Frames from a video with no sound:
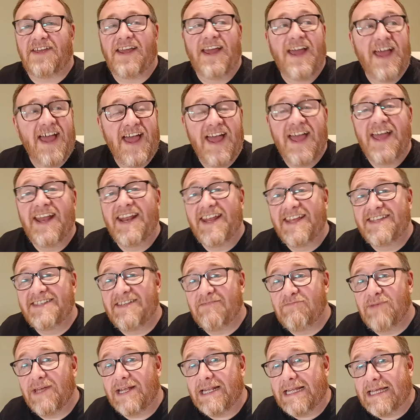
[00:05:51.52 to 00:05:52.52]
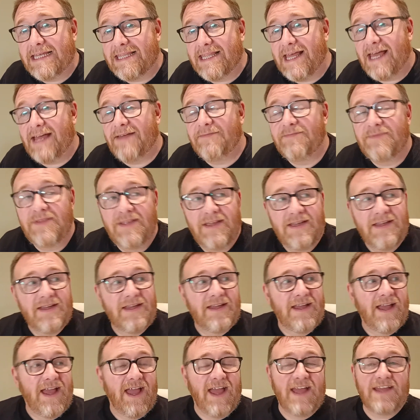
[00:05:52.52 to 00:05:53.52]
a, it is a bit like that.
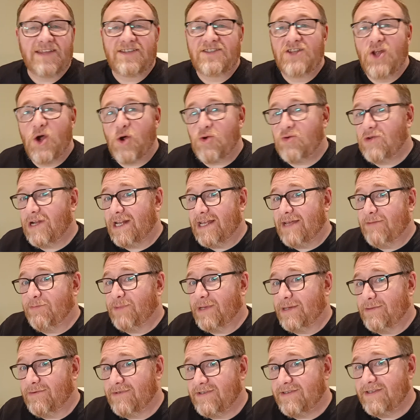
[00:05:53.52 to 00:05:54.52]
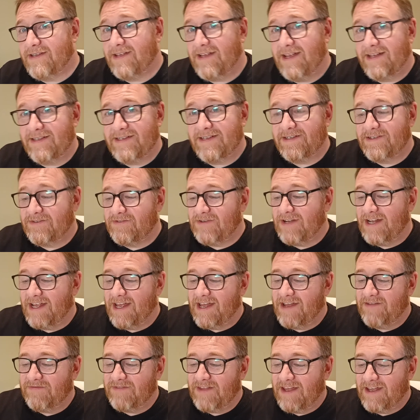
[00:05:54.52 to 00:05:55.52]
It's not really a pilsner. It? it doesn't really
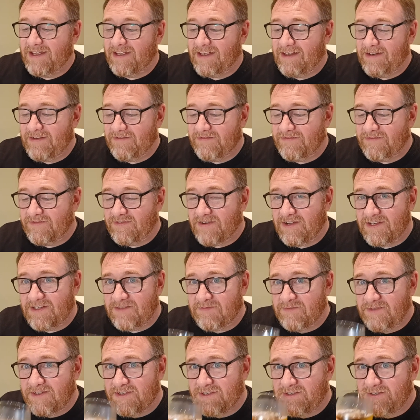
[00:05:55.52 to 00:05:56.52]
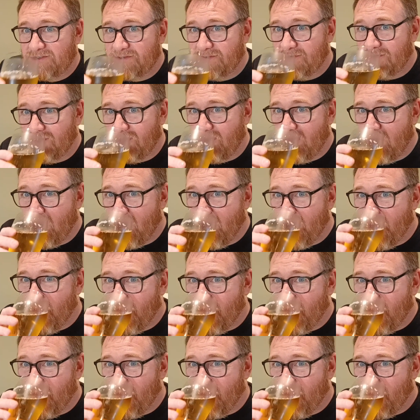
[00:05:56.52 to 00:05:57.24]
have that kind of crispness to it.